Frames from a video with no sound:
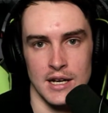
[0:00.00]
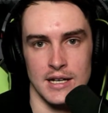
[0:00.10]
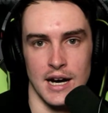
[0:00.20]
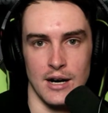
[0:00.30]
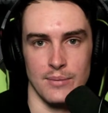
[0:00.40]

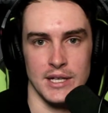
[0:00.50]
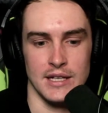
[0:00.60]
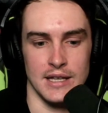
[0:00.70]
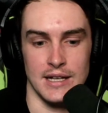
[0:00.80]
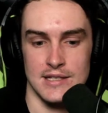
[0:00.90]
Kami
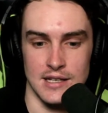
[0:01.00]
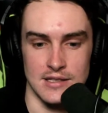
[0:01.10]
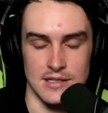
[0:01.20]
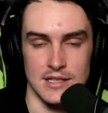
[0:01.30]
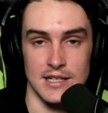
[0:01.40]
in that
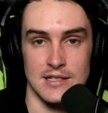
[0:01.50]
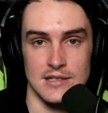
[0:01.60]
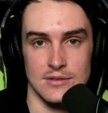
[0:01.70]
season 6